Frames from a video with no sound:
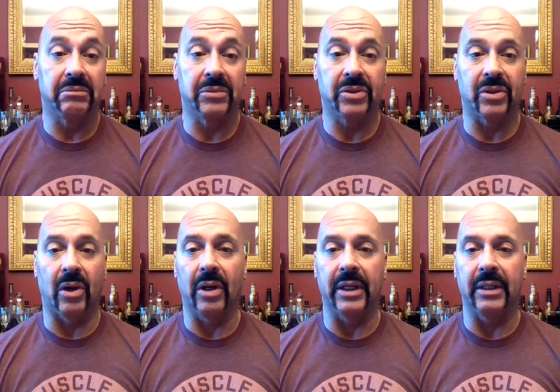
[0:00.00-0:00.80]

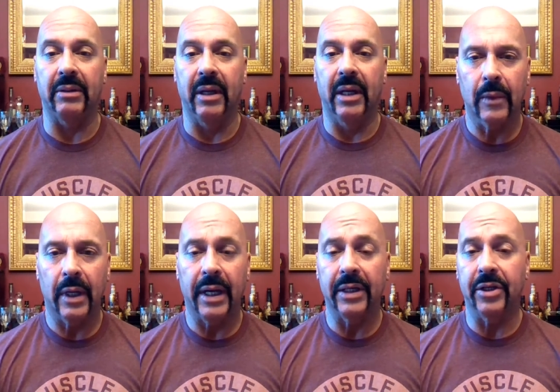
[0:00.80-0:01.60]
started
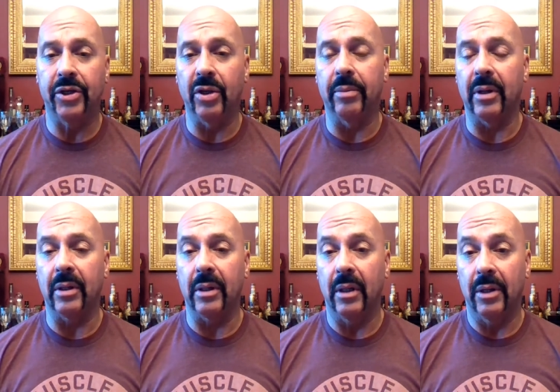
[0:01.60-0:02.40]
in
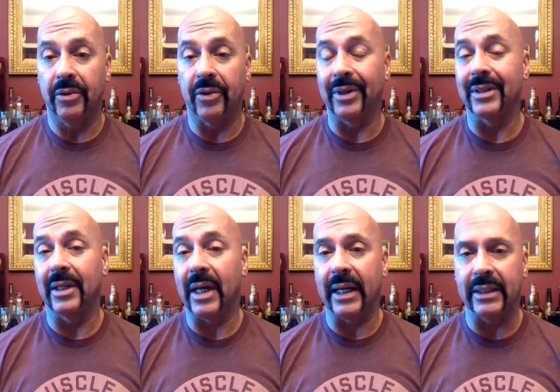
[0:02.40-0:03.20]
Cuba during the
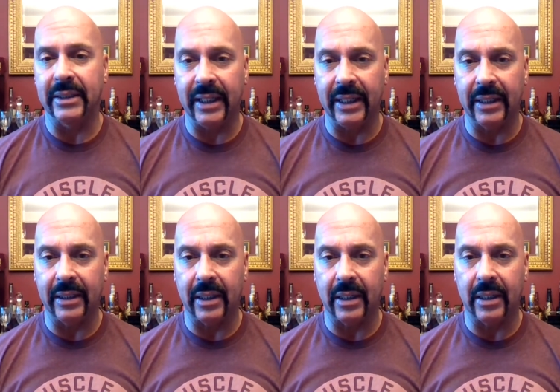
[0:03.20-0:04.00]

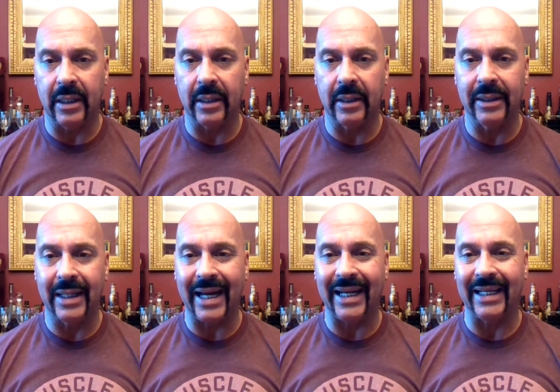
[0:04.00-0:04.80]

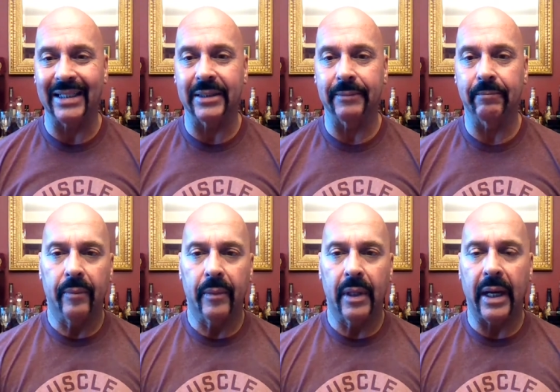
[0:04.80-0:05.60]
1990s
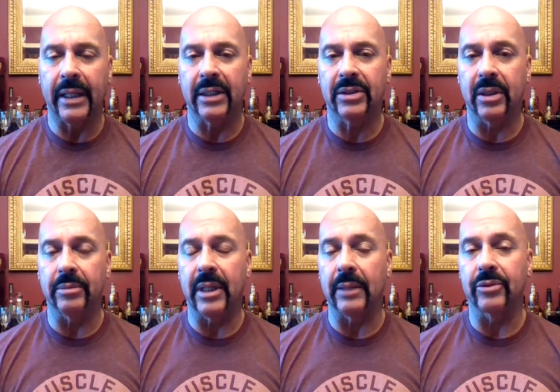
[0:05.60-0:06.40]
uh, and is
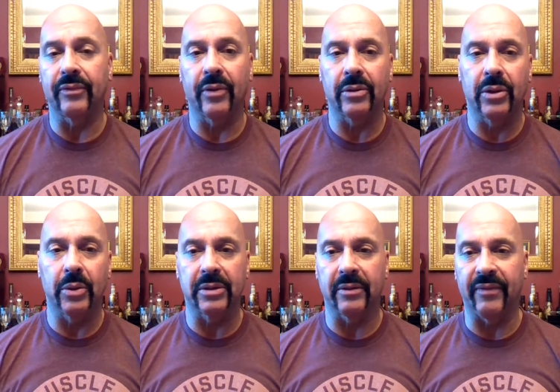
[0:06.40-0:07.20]
sometimes referred to
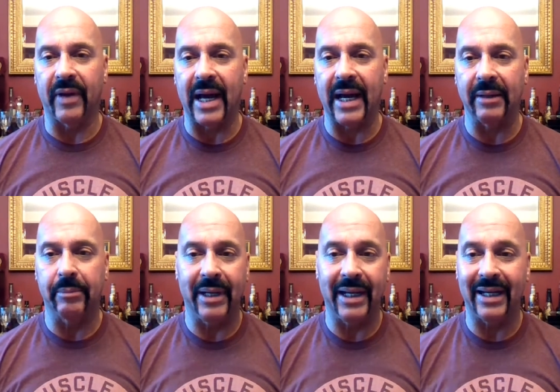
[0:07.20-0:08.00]
as the flying
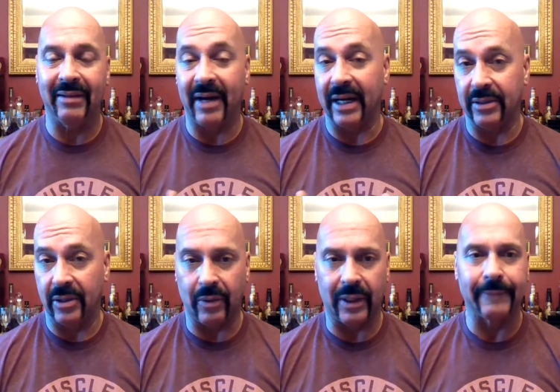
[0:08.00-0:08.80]
pig
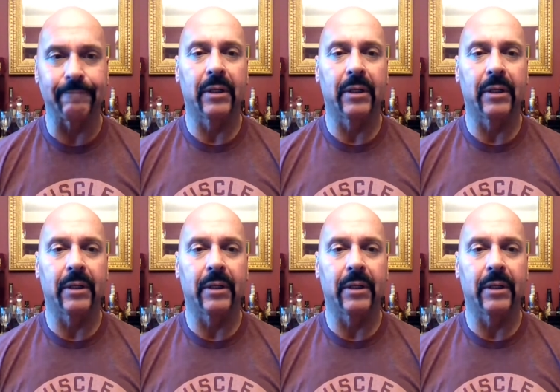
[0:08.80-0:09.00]
Vitola.